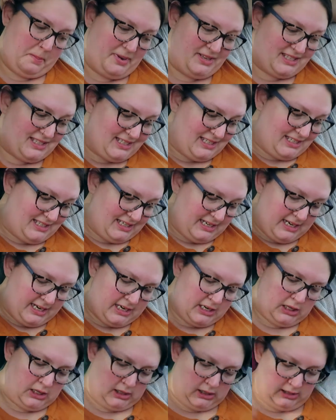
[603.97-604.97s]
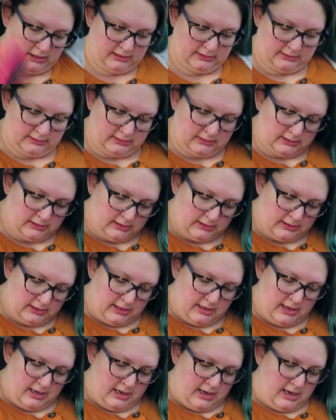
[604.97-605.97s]
But still,
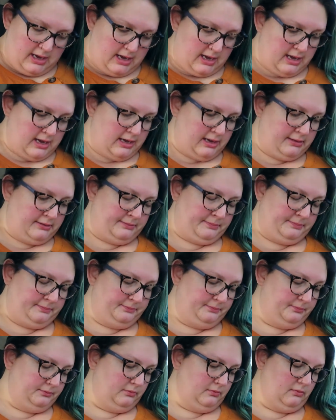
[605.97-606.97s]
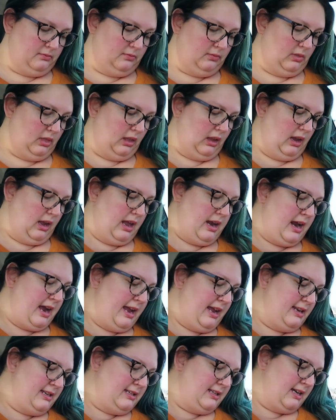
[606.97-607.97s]
and
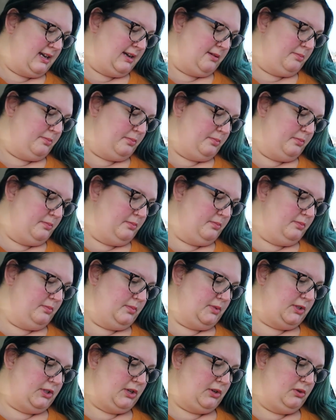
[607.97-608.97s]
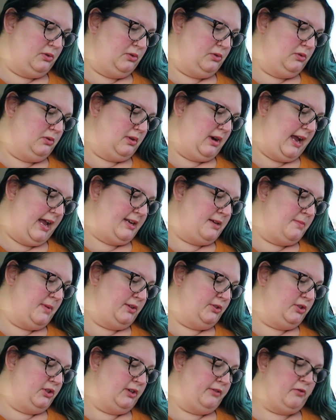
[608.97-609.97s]
I ended up, so I had to
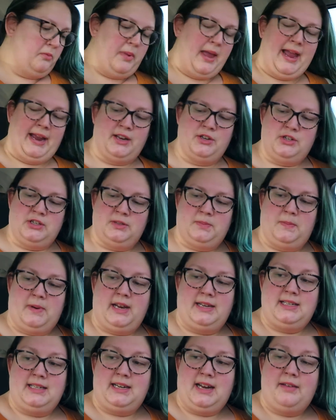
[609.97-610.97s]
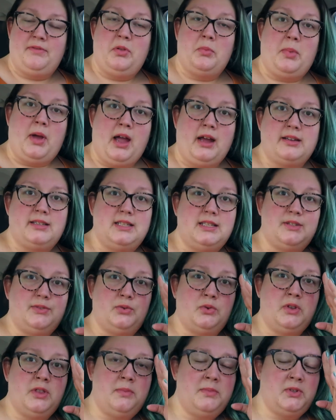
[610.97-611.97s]
mail two different packages, but I didn't have the boxes
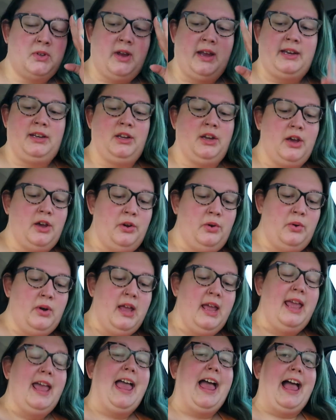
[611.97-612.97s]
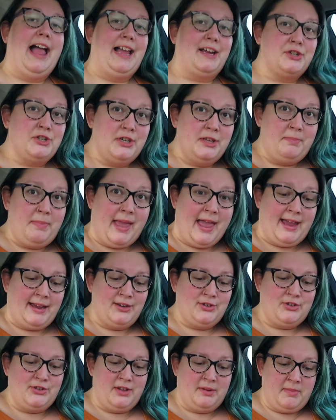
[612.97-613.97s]
for them, so I had to go actually
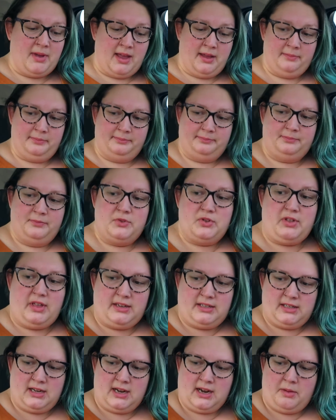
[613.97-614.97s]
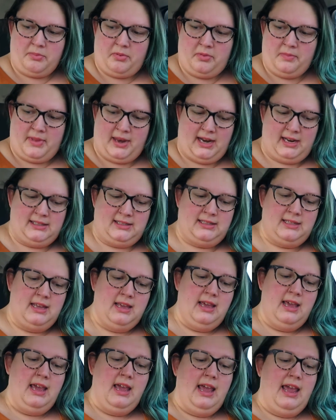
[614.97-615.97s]
package them up. So that took a couple minutes,
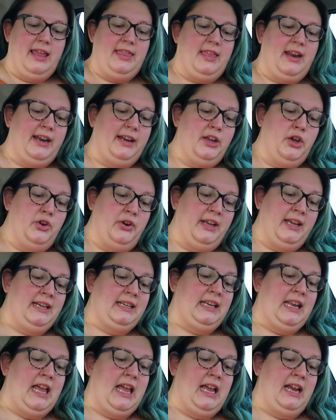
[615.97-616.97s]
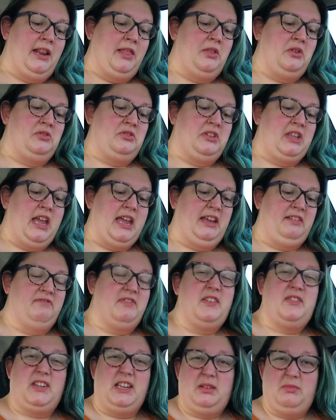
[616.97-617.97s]
and then I go to get in line, and there's like
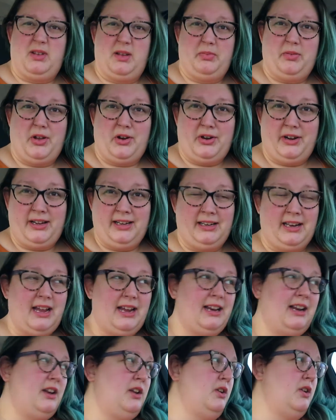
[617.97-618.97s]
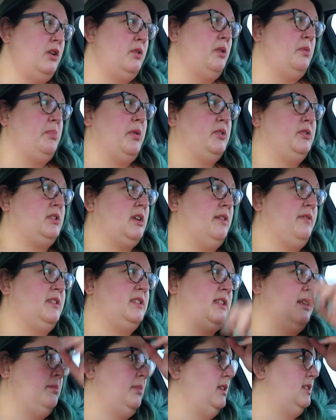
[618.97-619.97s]
15 people already in line. And you know, at a post
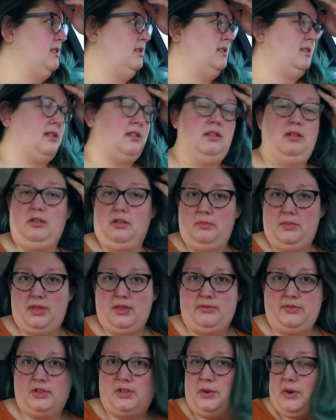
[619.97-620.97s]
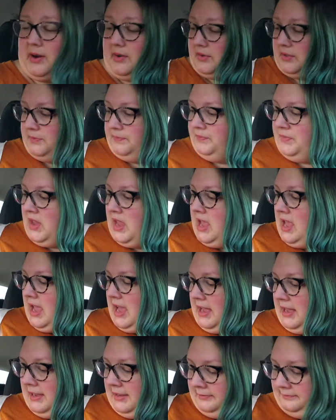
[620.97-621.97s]
office, that means you're going to be there for 2 hours.
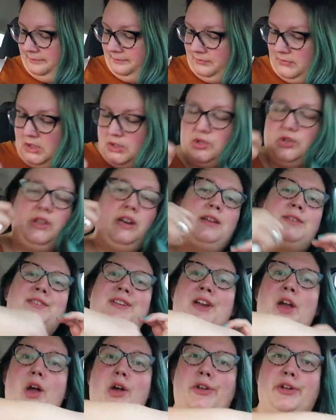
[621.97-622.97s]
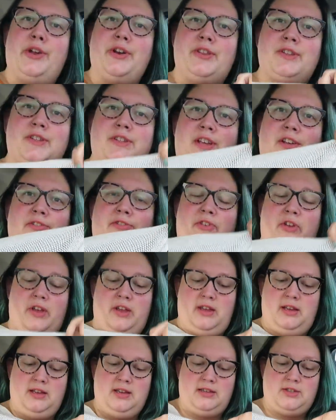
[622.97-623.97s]
So then I was like, oh, I'll go to the
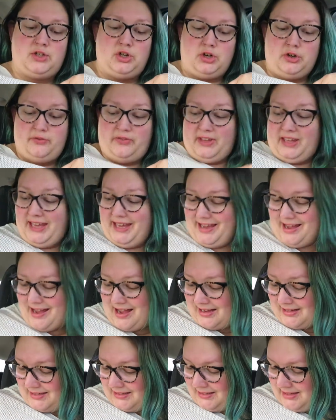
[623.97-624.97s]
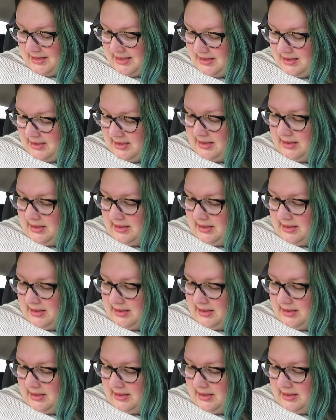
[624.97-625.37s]
self-serve kiosk,